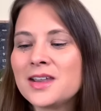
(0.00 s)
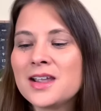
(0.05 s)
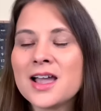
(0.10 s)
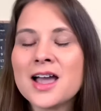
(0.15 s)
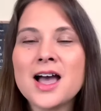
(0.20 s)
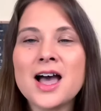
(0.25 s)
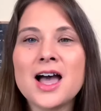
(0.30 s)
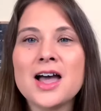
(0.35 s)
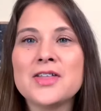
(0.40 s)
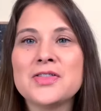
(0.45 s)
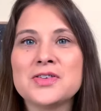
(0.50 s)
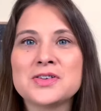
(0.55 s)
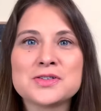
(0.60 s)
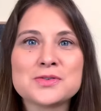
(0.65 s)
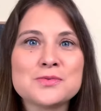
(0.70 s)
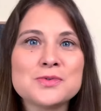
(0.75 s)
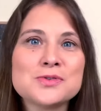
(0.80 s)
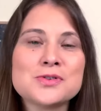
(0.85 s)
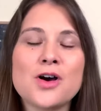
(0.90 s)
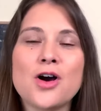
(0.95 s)
The
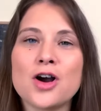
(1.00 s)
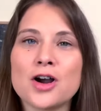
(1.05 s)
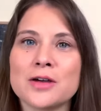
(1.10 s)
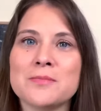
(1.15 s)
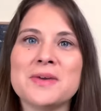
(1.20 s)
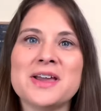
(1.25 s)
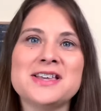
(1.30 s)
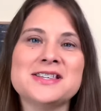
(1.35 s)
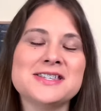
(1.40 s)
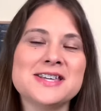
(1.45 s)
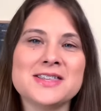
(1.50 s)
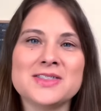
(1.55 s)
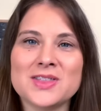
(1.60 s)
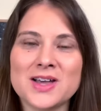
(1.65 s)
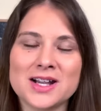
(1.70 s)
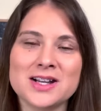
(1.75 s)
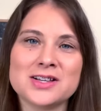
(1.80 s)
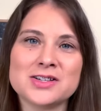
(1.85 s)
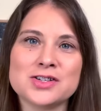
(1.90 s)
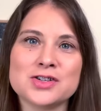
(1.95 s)
schools are amazing.
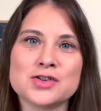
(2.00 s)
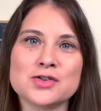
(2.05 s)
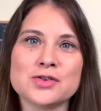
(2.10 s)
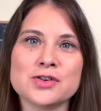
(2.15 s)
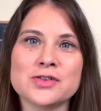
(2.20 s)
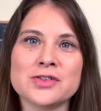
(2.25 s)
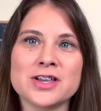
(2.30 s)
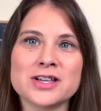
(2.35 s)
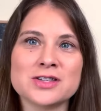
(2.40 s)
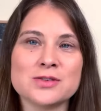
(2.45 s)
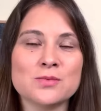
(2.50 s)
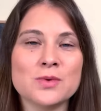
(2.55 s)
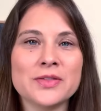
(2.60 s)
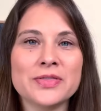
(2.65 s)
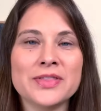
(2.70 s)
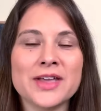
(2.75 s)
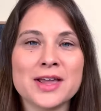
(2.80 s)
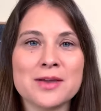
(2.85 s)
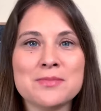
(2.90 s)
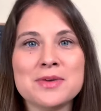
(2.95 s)
That is true. That's one
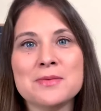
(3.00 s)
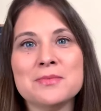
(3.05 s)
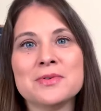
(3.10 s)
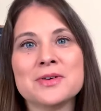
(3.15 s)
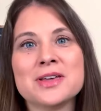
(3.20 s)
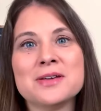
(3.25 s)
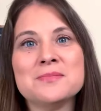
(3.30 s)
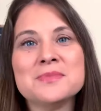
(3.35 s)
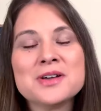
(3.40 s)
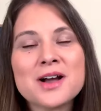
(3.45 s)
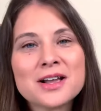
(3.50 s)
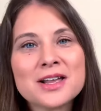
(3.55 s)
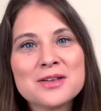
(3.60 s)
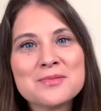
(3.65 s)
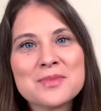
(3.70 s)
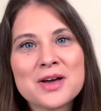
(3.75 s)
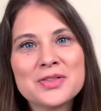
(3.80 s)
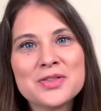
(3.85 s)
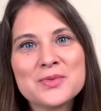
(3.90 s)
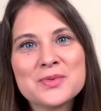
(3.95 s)
thing people keep talking
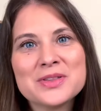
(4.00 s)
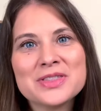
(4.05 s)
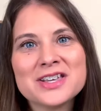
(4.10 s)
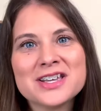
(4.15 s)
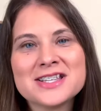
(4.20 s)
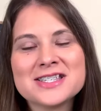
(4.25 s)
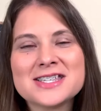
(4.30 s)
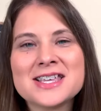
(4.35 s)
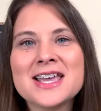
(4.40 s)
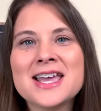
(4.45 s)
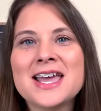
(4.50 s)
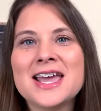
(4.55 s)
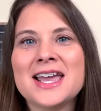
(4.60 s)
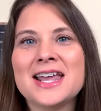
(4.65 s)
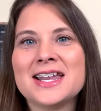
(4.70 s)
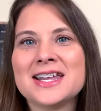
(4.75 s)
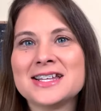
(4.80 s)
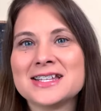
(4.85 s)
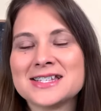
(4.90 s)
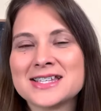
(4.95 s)
about the Woodlands,
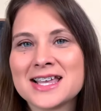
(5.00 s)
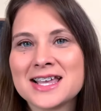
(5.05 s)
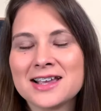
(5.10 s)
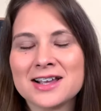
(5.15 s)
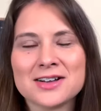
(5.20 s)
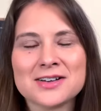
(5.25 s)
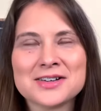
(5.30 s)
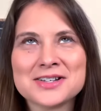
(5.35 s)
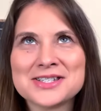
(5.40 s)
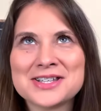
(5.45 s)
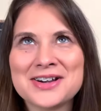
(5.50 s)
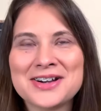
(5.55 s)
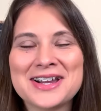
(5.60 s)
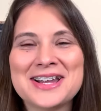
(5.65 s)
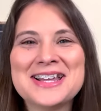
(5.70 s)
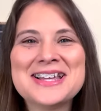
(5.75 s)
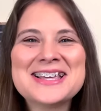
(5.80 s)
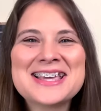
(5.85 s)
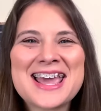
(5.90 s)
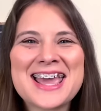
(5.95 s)
and
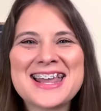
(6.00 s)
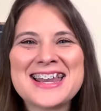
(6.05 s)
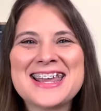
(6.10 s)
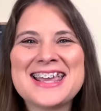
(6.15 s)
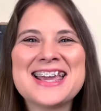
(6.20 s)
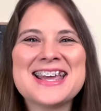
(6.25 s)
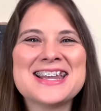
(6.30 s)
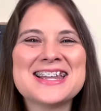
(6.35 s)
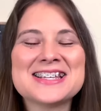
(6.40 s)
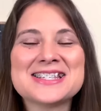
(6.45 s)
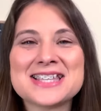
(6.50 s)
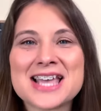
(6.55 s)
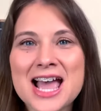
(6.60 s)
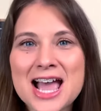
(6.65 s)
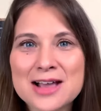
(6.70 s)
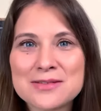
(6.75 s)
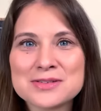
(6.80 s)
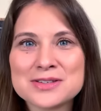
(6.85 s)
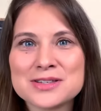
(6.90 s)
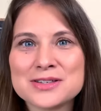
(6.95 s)
Katy, and it is
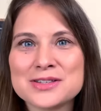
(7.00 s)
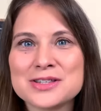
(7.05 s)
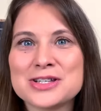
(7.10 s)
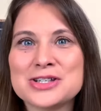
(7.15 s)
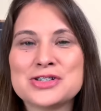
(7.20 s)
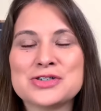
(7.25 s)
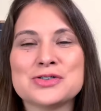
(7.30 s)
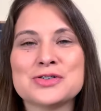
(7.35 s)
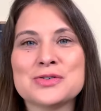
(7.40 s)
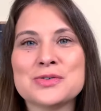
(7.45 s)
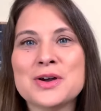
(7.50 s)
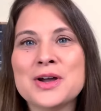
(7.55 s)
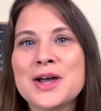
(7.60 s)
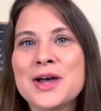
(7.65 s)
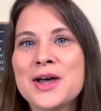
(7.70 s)
absolutely true.